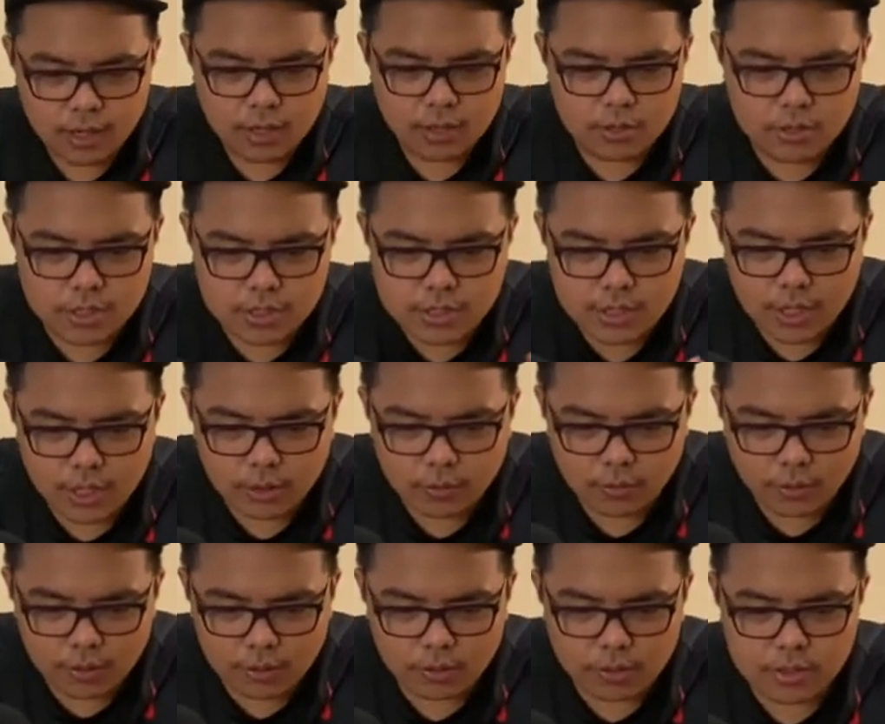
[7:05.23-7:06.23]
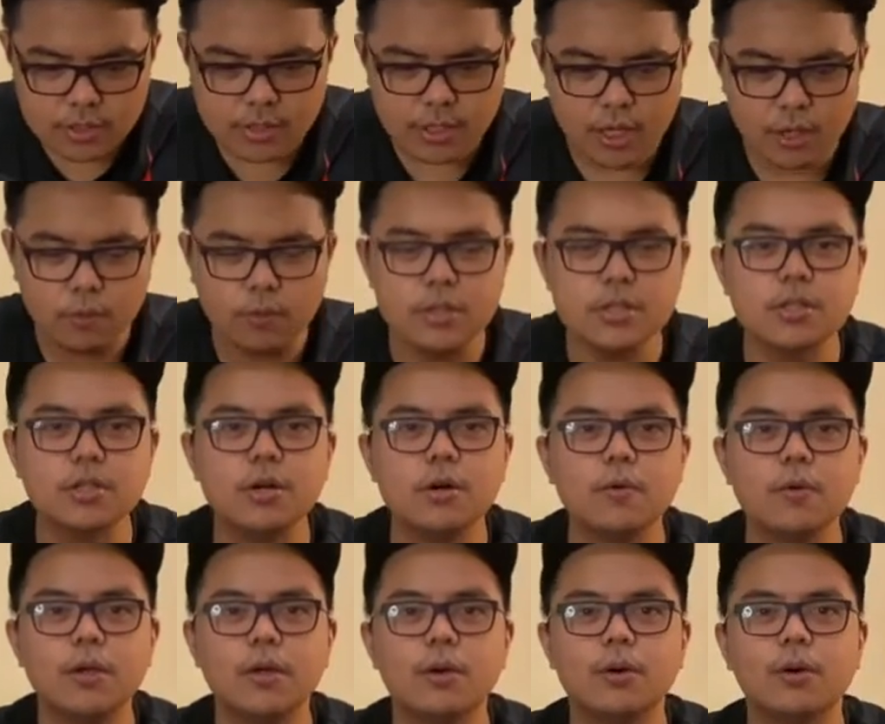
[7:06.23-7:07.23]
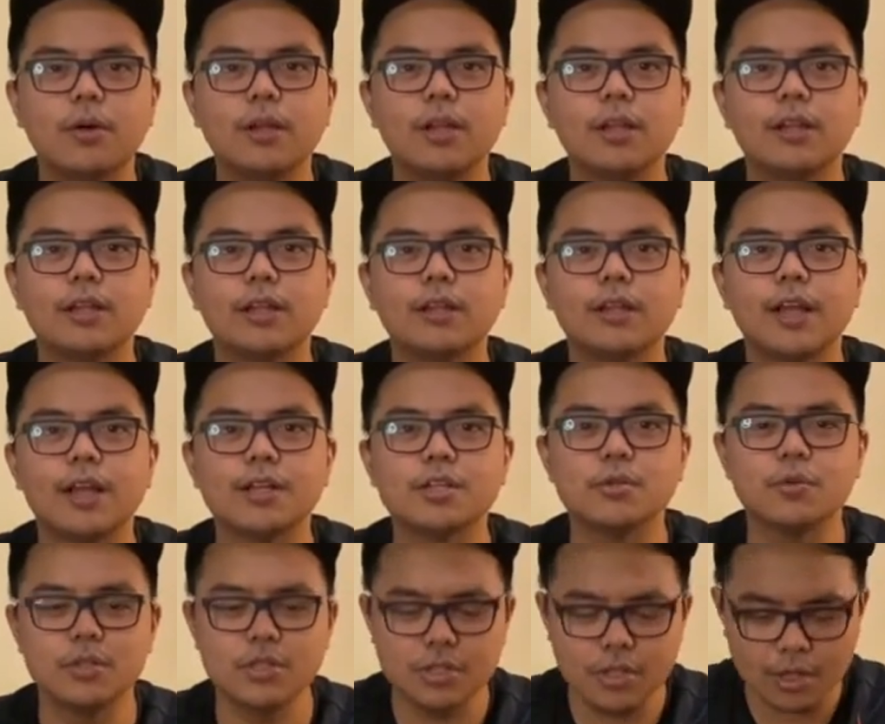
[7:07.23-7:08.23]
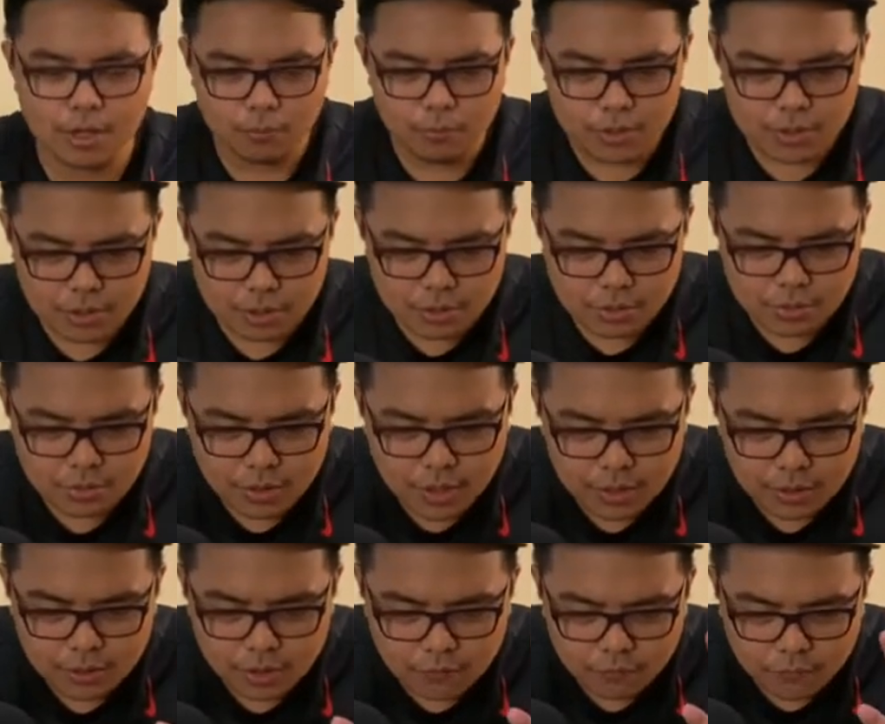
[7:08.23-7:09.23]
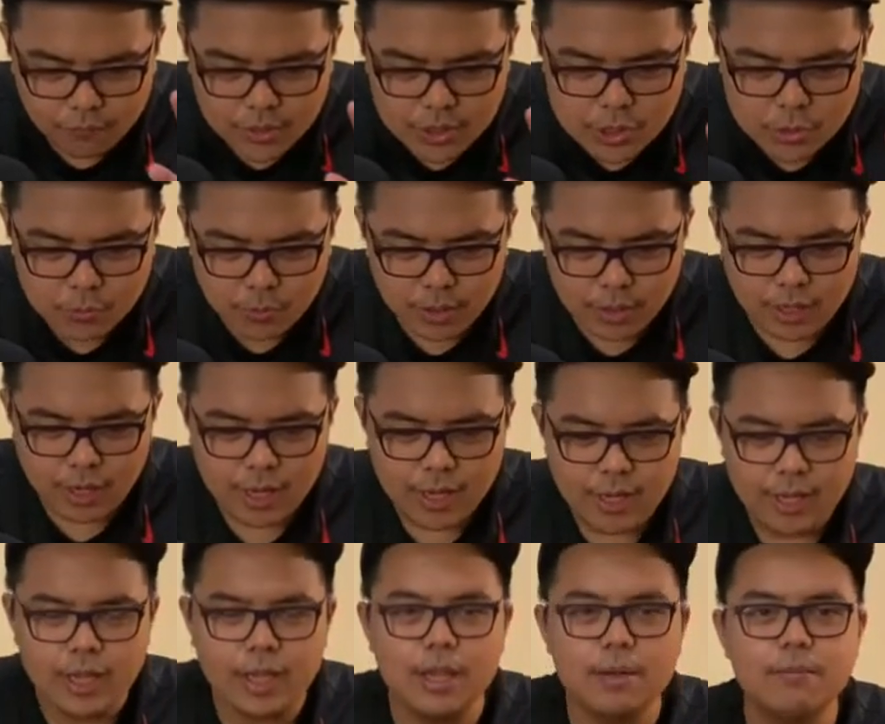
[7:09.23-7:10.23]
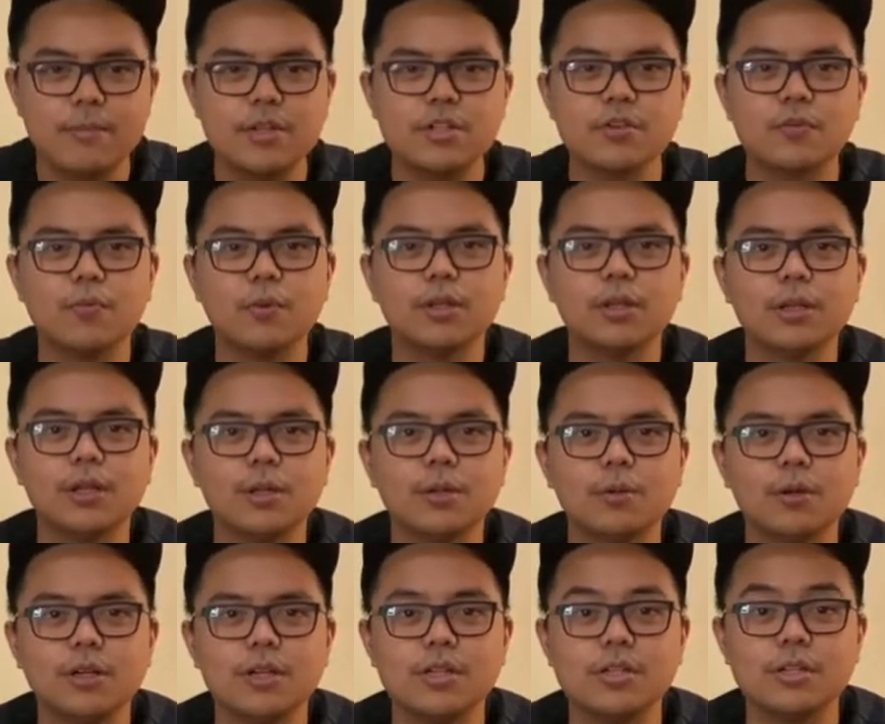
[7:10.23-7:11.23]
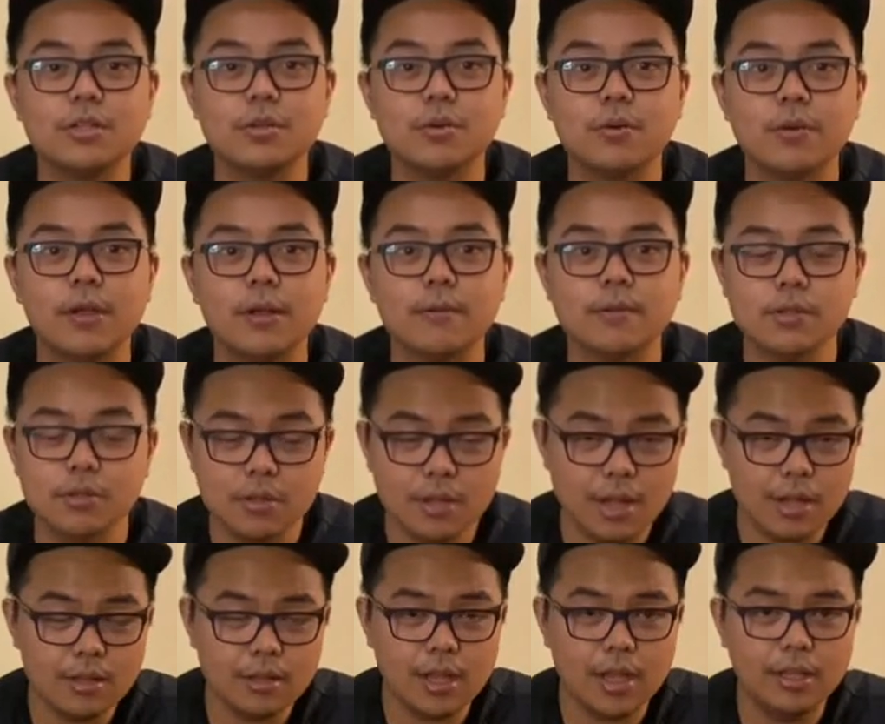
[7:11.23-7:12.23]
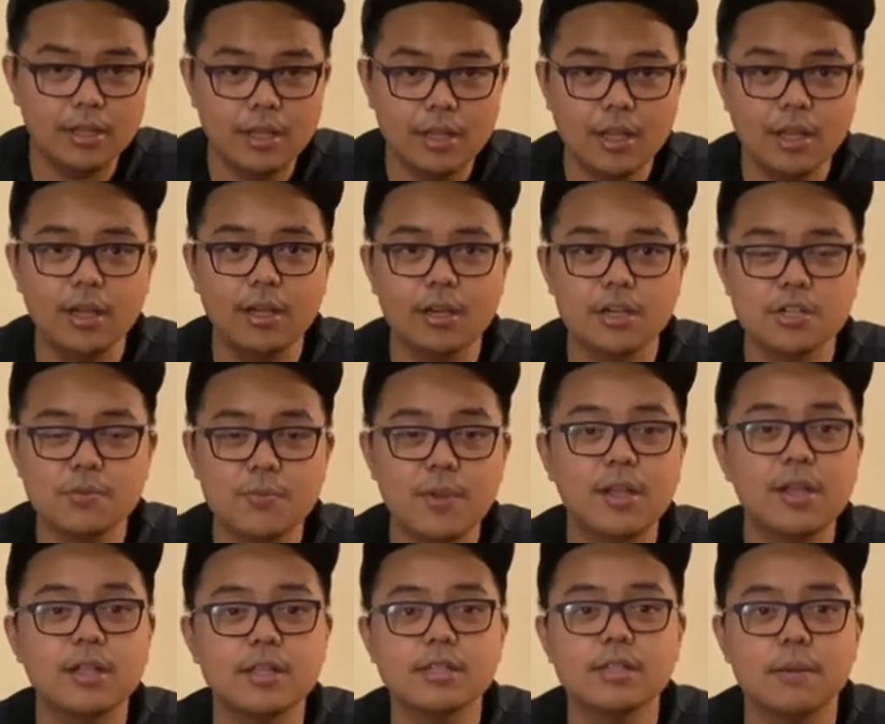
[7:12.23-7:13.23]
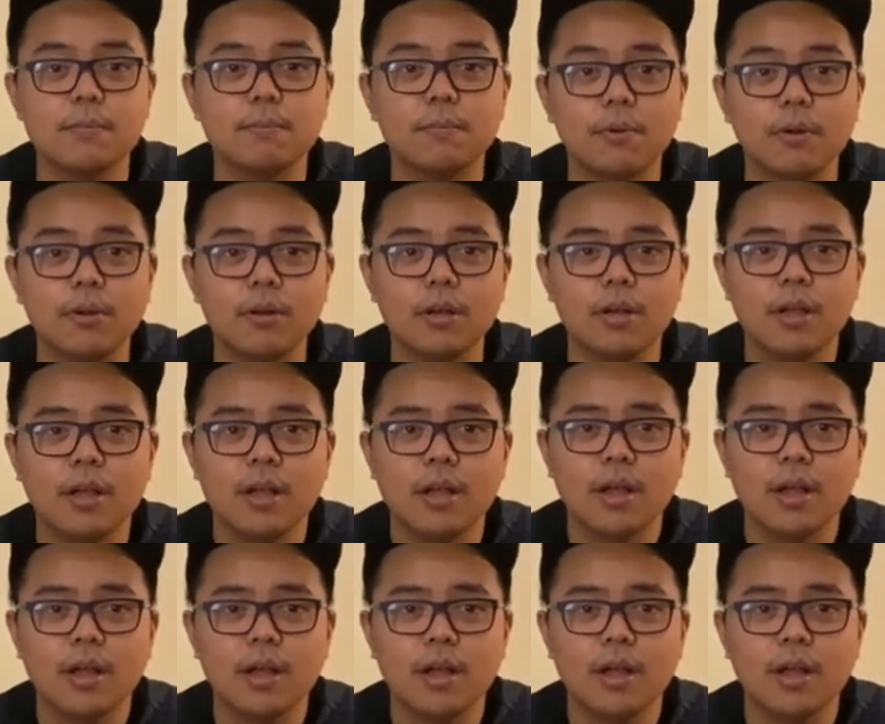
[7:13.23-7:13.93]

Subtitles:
You just get to understand what's going on in the text. So you get a visual image of what the Lord is doing. So the idea here is make it simple.